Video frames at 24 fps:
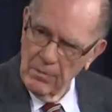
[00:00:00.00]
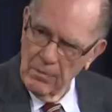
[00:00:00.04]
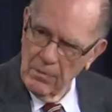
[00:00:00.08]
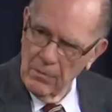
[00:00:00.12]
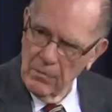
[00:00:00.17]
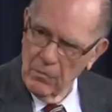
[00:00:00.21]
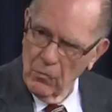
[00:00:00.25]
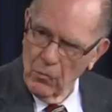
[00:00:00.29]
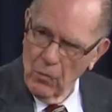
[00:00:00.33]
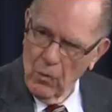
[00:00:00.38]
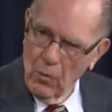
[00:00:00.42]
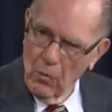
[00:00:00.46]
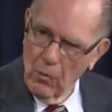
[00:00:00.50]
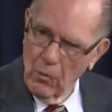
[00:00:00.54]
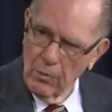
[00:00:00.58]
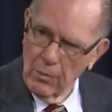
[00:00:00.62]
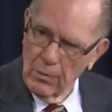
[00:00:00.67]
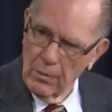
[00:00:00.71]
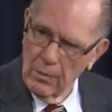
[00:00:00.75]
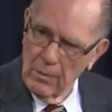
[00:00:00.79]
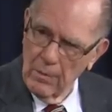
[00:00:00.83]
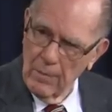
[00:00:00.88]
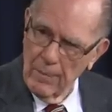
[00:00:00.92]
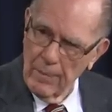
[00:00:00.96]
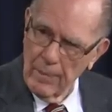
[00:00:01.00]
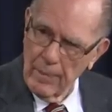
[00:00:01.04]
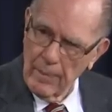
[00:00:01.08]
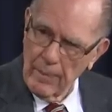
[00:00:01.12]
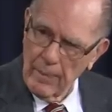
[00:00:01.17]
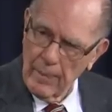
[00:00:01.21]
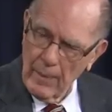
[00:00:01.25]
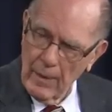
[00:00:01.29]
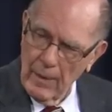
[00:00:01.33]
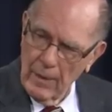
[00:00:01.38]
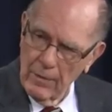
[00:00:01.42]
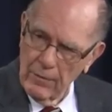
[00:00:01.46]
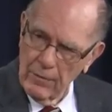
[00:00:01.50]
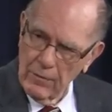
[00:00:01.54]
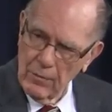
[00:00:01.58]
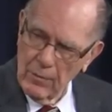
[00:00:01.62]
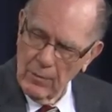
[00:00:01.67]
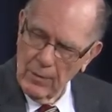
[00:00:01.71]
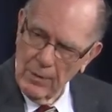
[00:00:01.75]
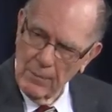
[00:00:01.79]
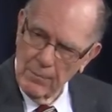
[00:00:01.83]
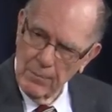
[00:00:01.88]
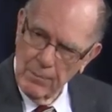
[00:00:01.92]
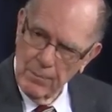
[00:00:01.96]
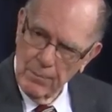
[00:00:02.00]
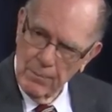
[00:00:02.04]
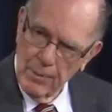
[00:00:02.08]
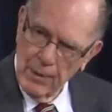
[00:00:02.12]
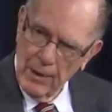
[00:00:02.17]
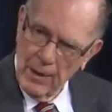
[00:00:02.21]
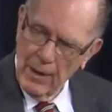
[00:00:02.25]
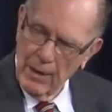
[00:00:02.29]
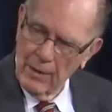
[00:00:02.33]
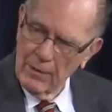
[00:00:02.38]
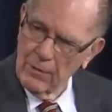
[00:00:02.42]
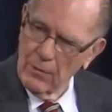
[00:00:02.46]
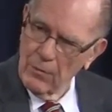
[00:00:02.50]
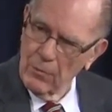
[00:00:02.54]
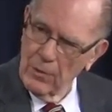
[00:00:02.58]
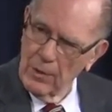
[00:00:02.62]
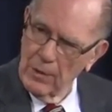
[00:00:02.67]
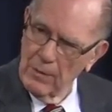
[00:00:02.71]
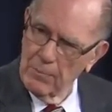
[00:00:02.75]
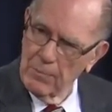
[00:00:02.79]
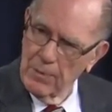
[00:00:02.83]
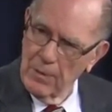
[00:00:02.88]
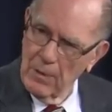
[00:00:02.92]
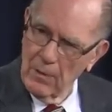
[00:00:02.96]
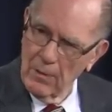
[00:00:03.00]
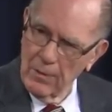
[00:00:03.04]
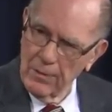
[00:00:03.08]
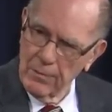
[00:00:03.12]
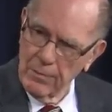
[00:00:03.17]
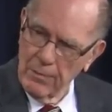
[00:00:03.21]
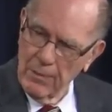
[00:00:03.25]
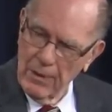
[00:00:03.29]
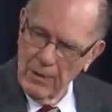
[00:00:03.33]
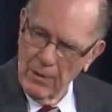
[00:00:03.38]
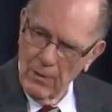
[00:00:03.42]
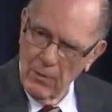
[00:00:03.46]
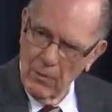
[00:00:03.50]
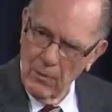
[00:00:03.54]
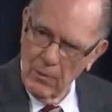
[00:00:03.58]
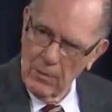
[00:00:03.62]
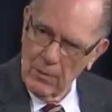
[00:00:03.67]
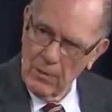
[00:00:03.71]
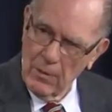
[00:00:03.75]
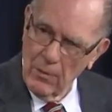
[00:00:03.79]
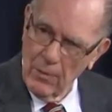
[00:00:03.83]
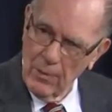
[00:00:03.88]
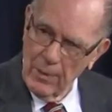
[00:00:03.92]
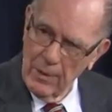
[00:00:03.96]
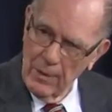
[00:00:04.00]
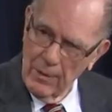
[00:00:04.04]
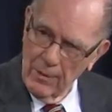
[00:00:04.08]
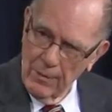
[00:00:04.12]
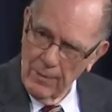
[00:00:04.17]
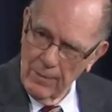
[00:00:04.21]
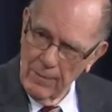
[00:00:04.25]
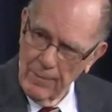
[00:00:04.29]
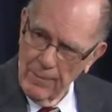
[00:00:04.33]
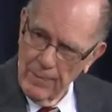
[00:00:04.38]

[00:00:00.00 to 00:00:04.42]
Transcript: road, and so I began to rebuild my whole career